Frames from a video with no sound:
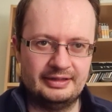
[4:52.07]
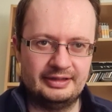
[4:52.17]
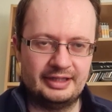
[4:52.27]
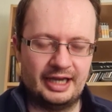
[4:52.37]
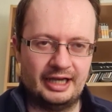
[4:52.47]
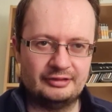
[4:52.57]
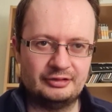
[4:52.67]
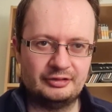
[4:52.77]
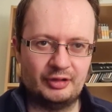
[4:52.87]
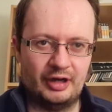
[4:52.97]
yeah, I just
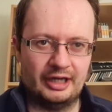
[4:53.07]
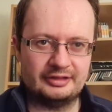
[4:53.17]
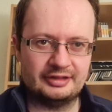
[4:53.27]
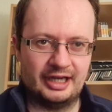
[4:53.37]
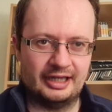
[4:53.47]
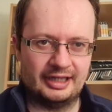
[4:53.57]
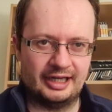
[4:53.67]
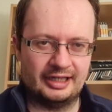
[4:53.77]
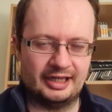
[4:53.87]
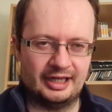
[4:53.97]
thought
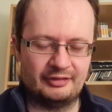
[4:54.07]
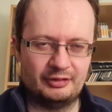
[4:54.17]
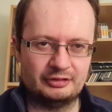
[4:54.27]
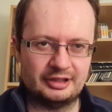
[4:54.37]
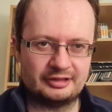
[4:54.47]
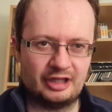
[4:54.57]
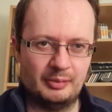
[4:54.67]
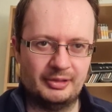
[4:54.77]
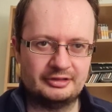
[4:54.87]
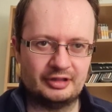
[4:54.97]
I thought I'd
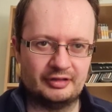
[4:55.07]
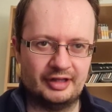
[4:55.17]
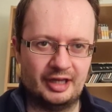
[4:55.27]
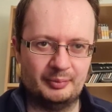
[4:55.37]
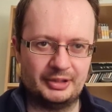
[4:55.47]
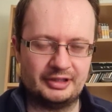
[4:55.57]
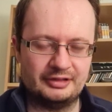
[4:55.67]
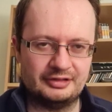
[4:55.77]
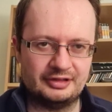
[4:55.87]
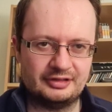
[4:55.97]
comment on that
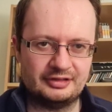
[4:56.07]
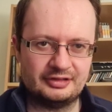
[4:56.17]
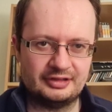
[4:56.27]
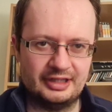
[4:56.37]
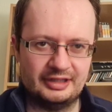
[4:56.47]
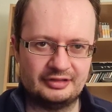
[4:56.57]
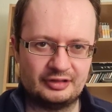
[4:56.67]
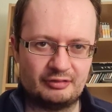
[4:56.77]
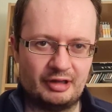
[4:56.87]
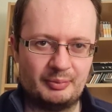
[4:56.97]
because it's a
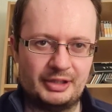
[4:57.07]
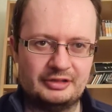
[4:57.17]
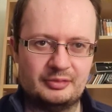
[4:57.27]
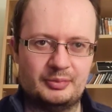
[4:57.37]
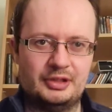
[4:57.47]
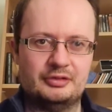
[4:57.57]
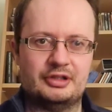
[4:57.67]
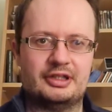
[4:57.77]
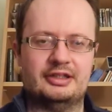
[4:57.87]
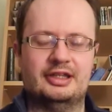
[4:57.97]
great piece of
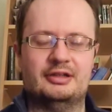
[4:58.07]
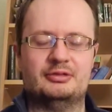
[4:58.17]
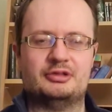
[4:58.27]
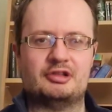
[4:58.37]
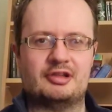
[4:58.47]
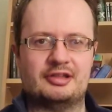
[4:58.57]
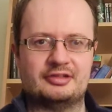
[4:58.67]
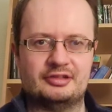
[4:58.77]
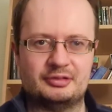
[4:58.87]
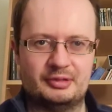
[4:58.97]
music, and I was just
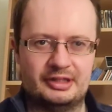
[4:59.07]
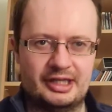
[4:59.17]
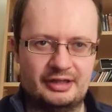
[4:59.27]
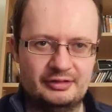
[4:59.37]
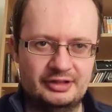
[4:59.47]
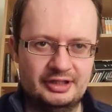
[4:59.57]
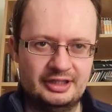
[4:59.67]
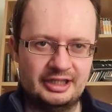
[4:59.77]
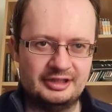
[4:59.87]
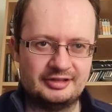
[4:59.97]
listening to it now,
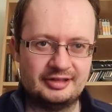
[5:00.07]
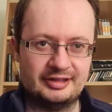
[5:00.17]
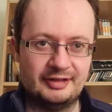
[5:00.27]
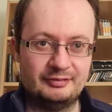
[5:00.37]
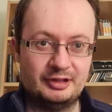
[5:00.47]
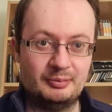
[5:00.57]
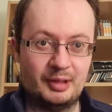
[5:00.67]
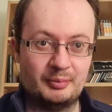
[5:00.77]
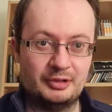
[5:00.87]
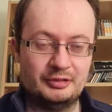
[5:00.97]
and it's lifted my
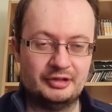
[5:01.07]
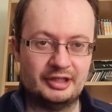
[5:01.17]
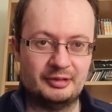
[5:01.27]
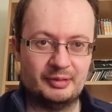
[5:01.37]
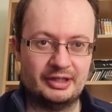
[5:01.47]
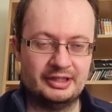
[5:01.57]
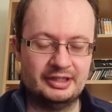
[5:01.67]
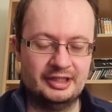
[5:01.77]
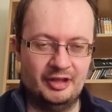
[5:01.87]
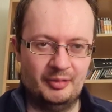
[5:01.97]
mood anyway,
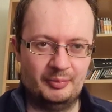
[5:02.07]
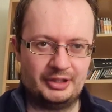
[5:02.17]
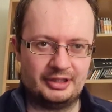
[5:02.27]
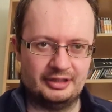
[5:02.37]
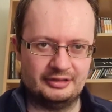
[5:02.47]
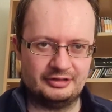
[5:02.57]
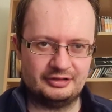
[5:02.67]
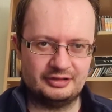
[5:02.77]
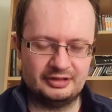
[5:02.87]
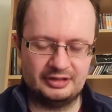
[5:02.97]
because
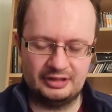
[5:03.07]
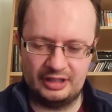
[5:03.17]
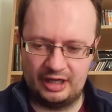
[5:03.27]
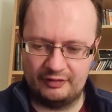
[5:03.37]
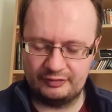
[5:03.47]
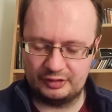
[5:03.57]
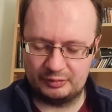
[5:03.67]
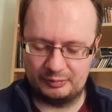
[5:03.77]
often